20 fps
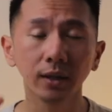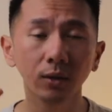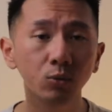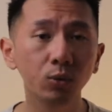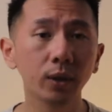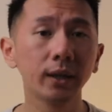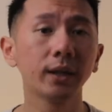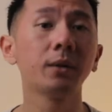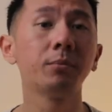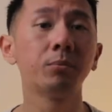
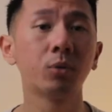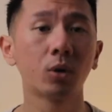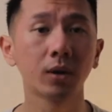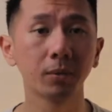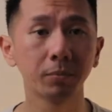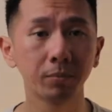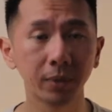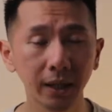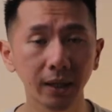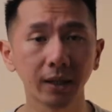really
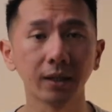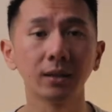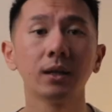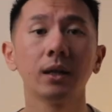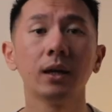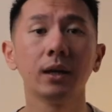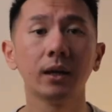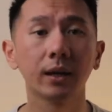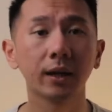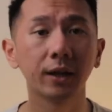important piece
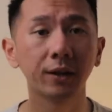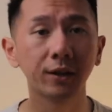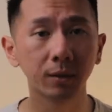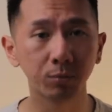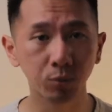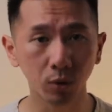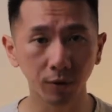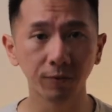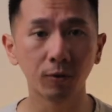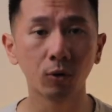in a
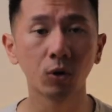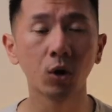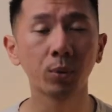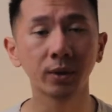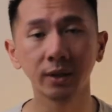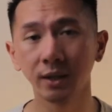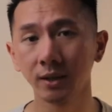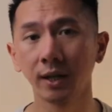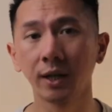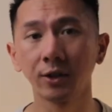portfolio
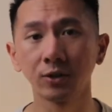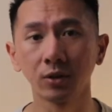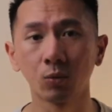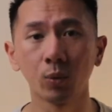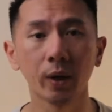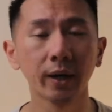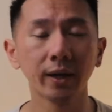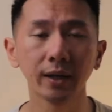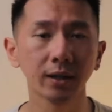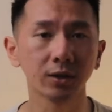presentation,
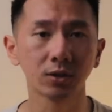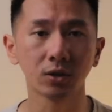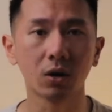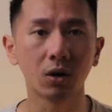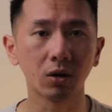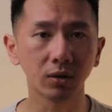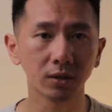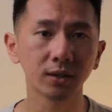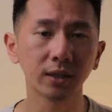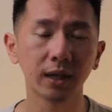whether it's
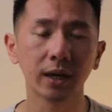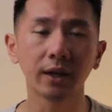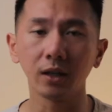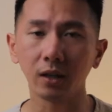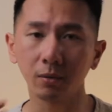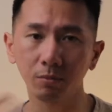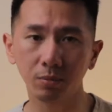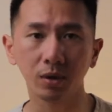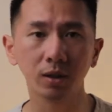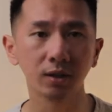on-site,
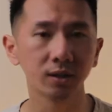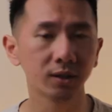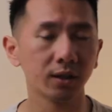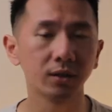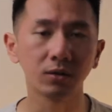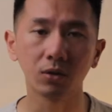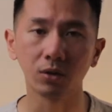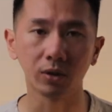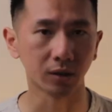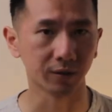in
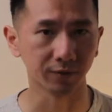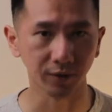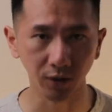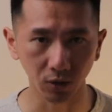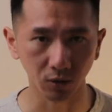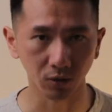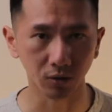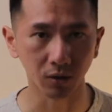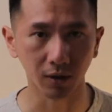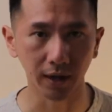person, or in a
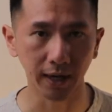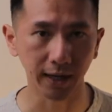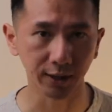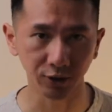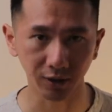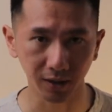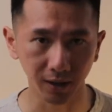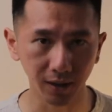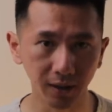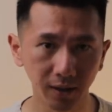video call
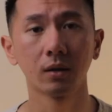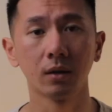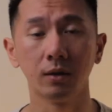actually.